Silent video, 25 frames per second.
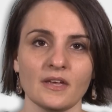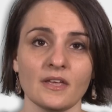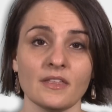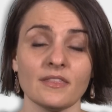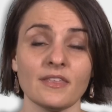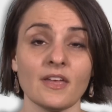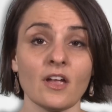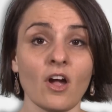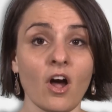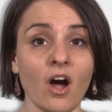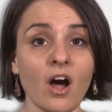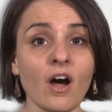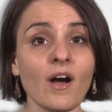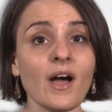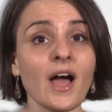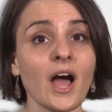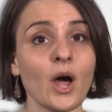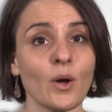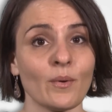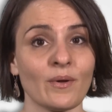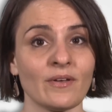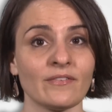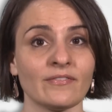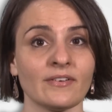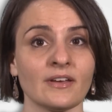There are,
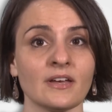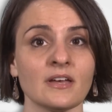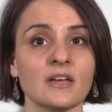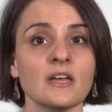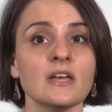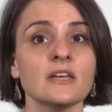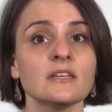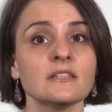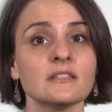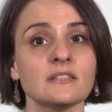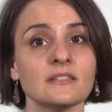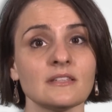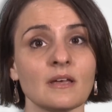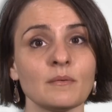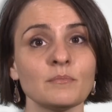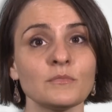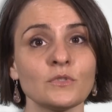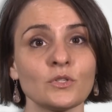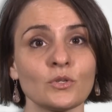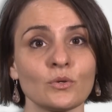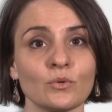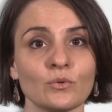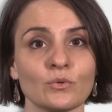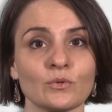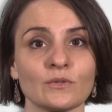however,
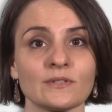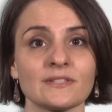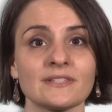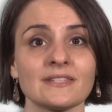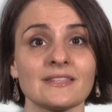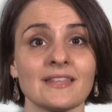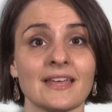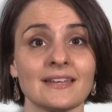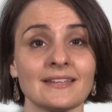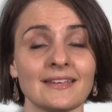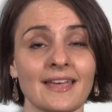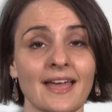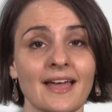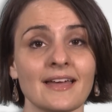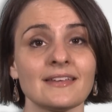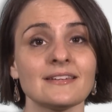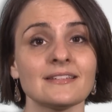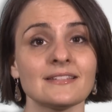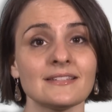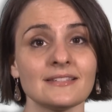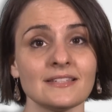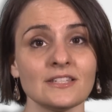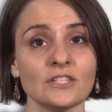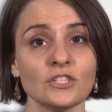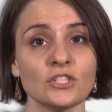some tools that can
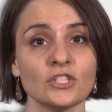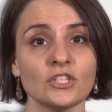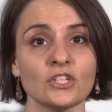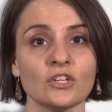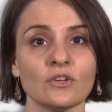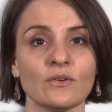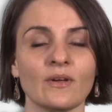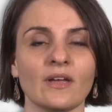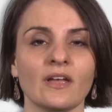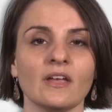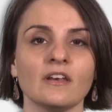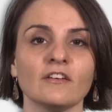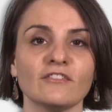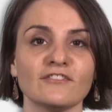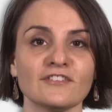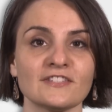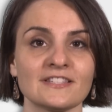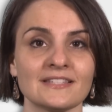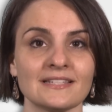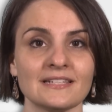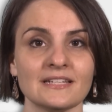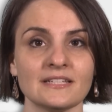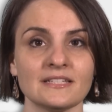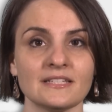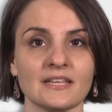assist you in
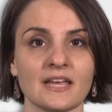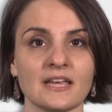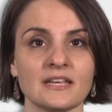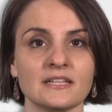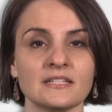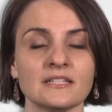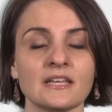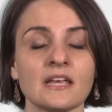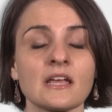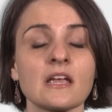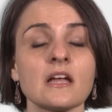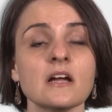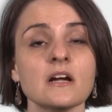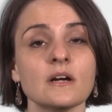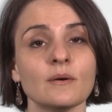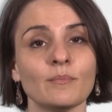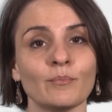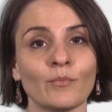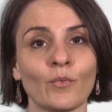facilitating